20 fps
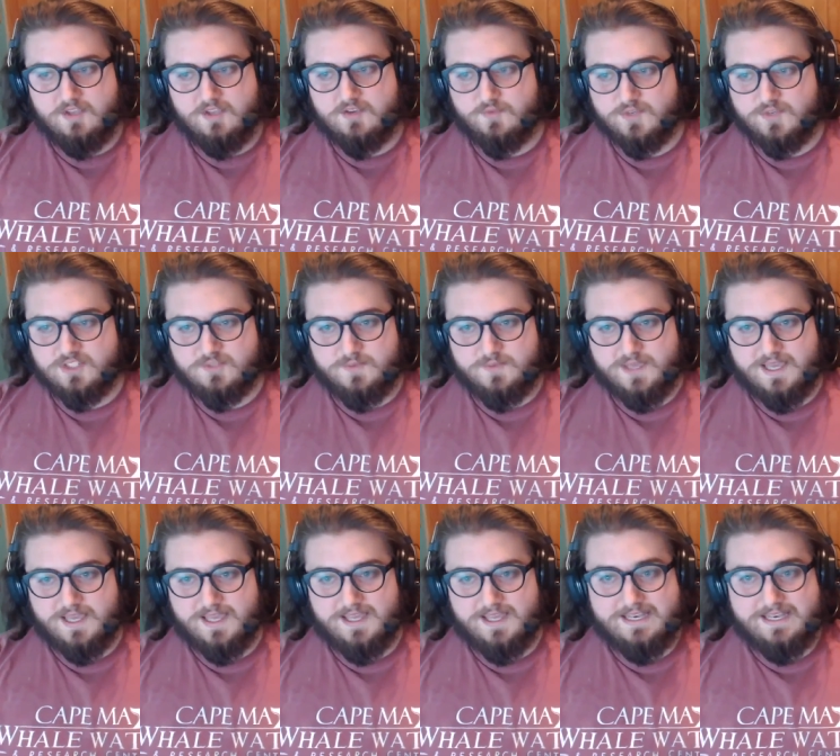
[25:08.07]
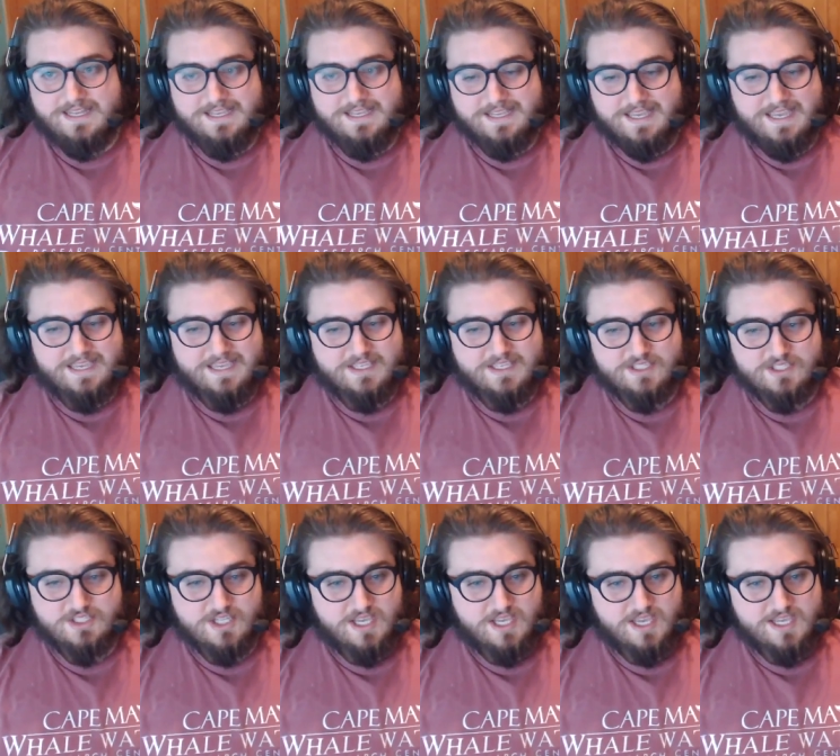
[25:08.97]
you can reach me at
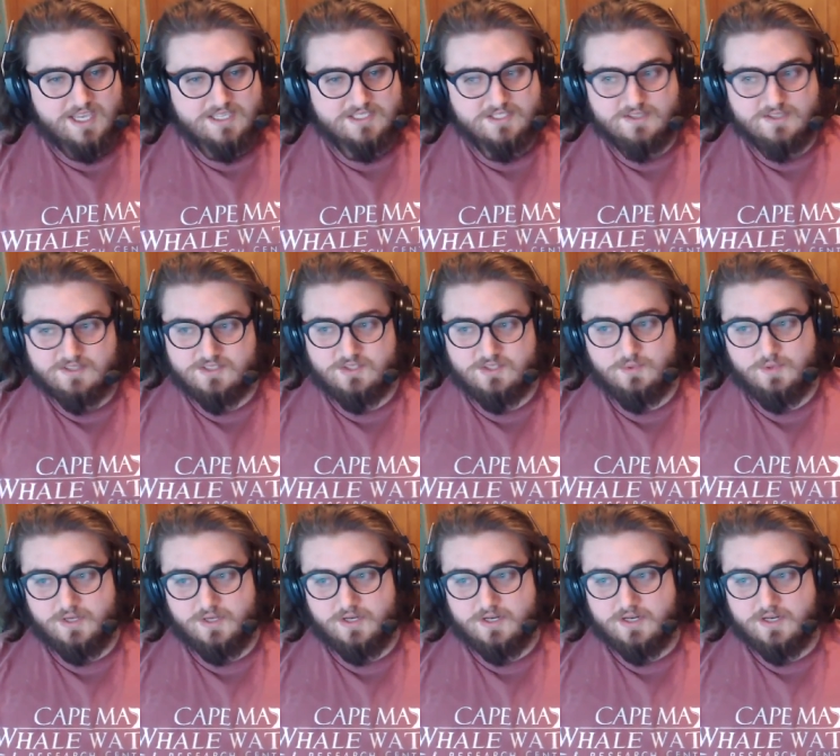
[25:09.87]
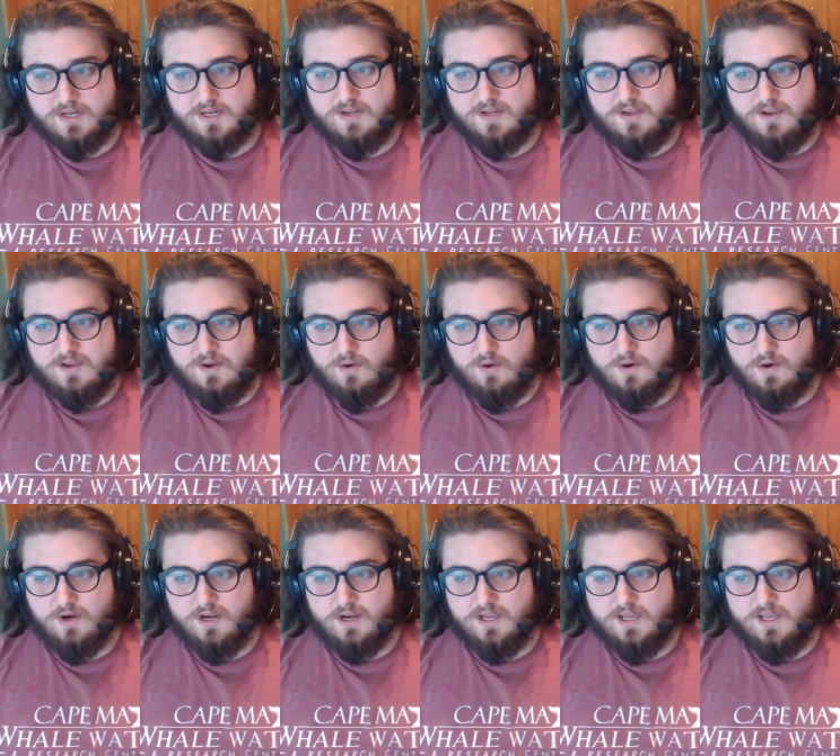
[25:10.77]
nicksjs on Twitter
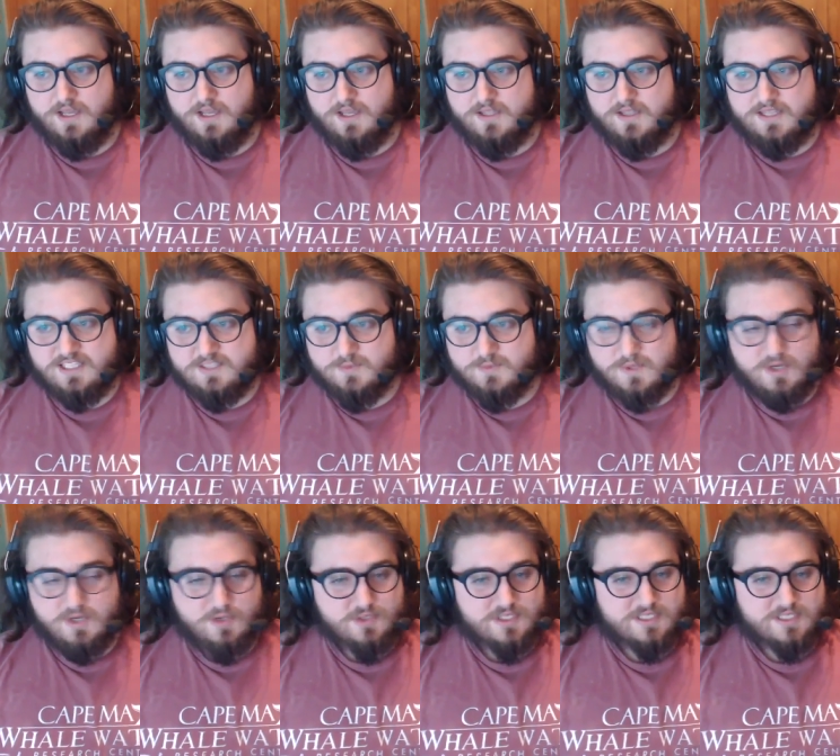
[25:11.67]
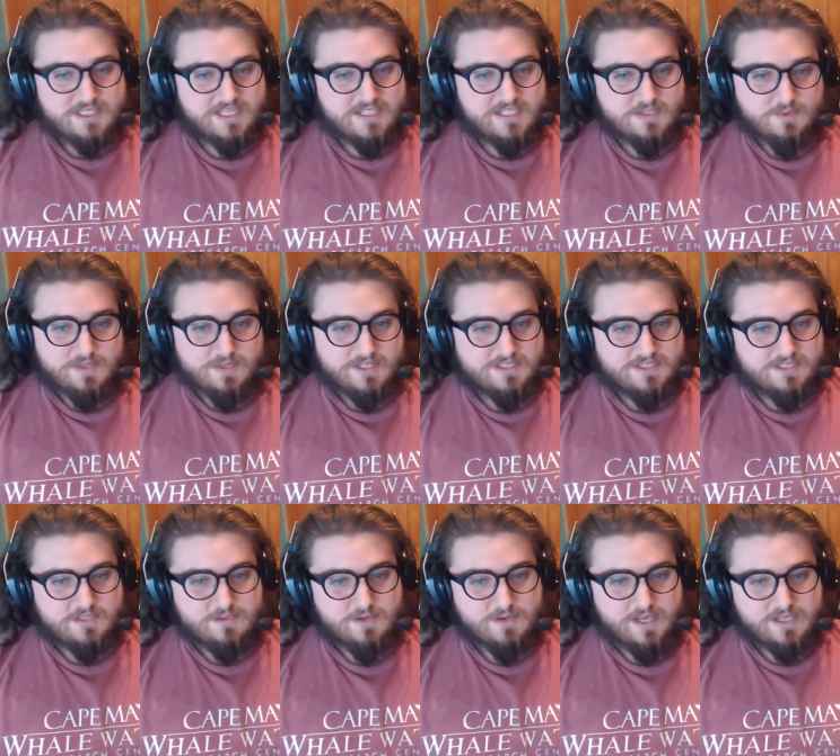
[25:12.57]
or uh,
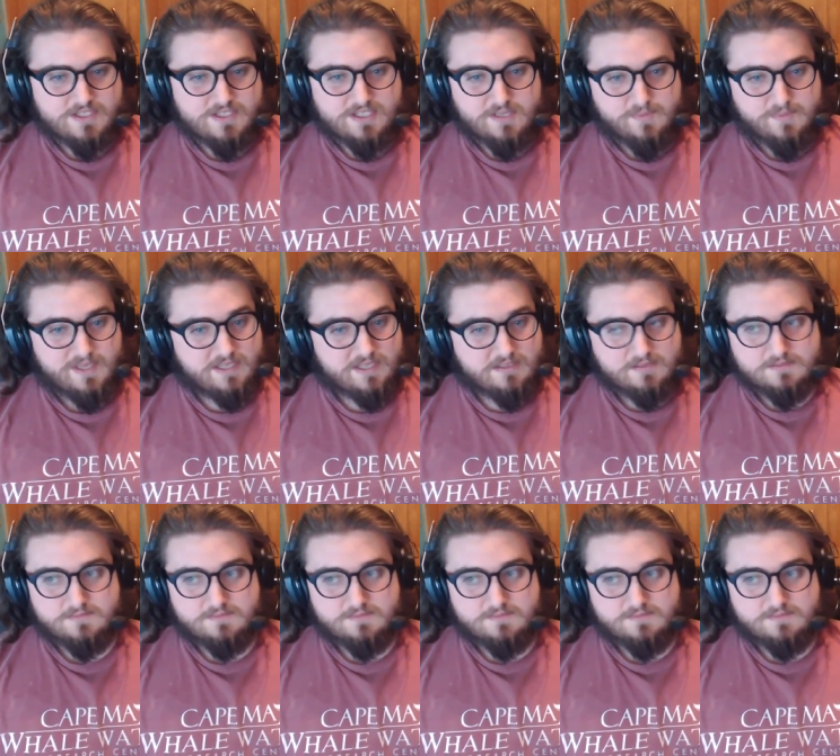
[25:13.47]
nickspinosa1022 at gmail.